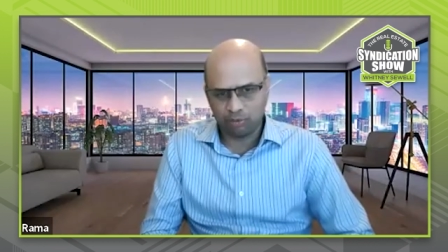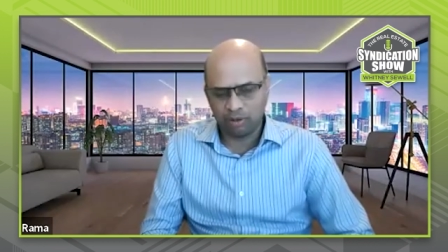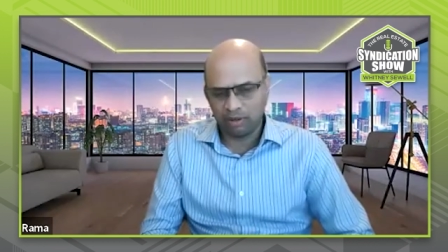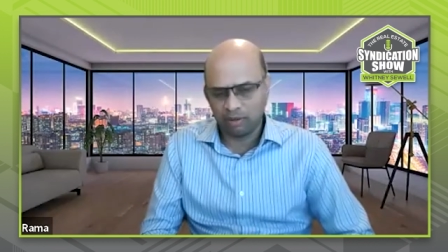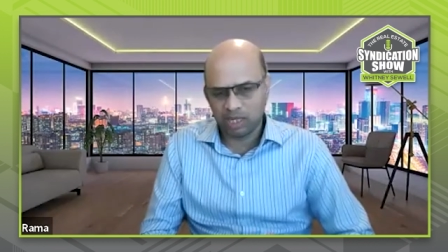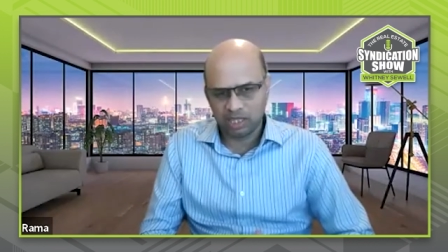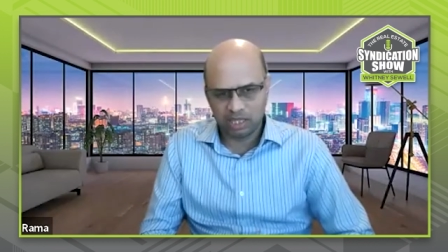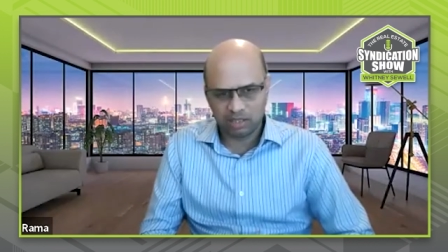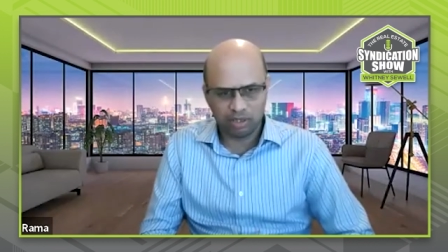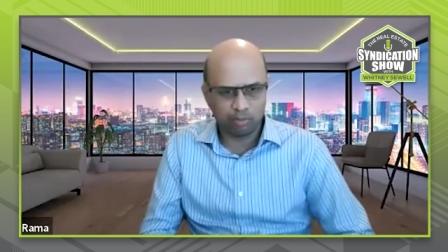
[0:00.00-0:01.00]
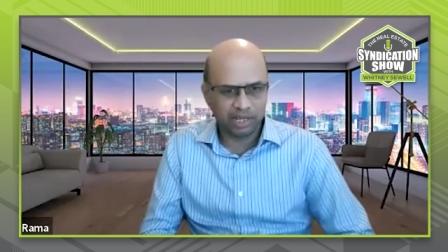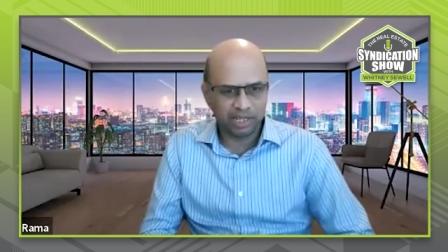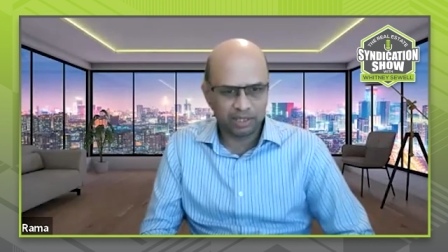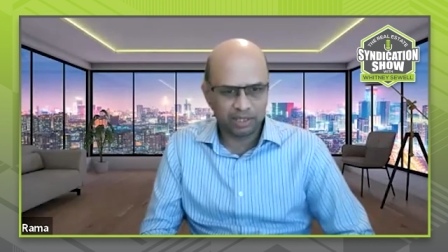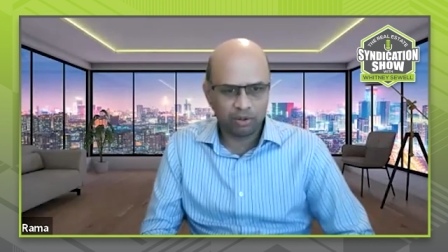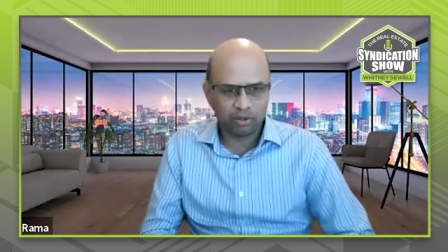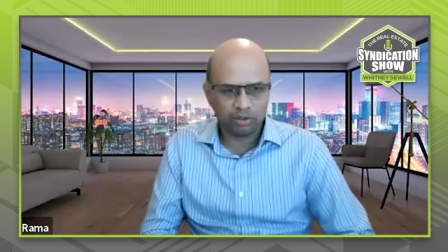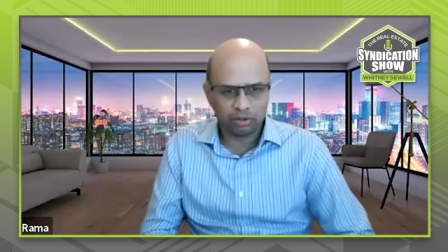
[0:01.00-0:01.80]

We we purchased with bridge loan.